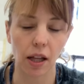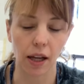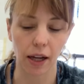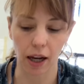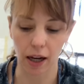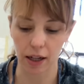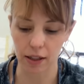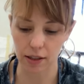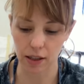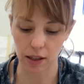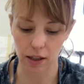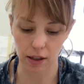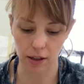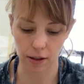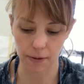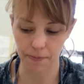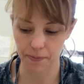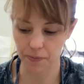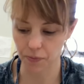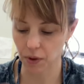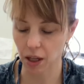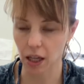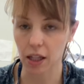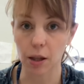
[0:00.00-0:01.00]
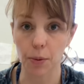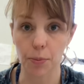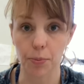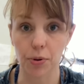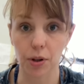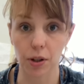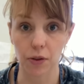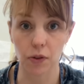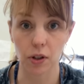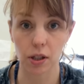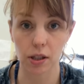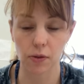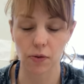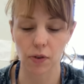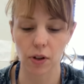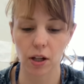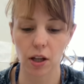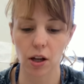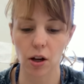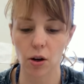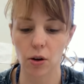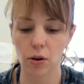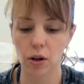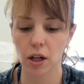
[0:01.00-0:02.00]
like I did in the previous
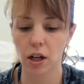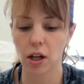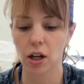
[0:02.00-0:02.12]
video,